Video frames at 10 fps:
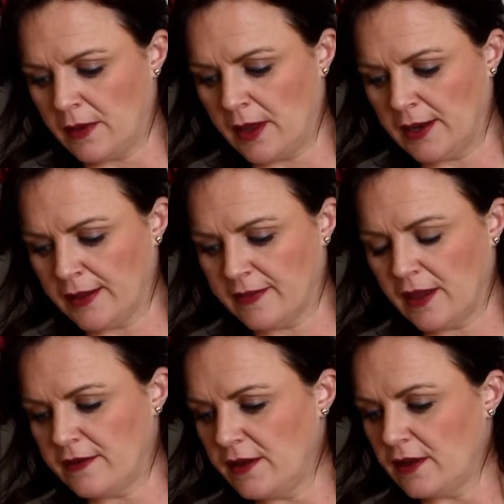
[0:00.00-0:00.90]
I like the
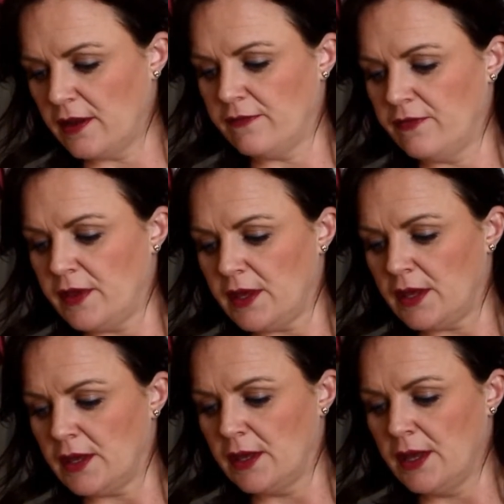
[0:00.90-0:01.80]
idea of the
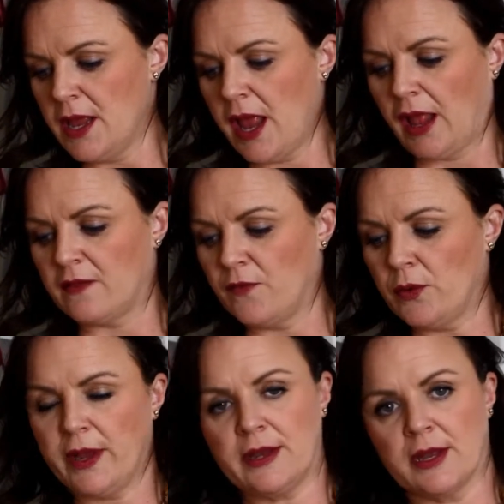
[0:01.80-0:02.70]

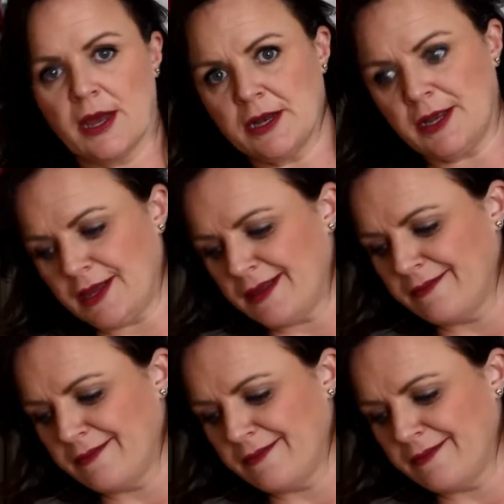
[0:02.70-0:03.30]
exfoliating honey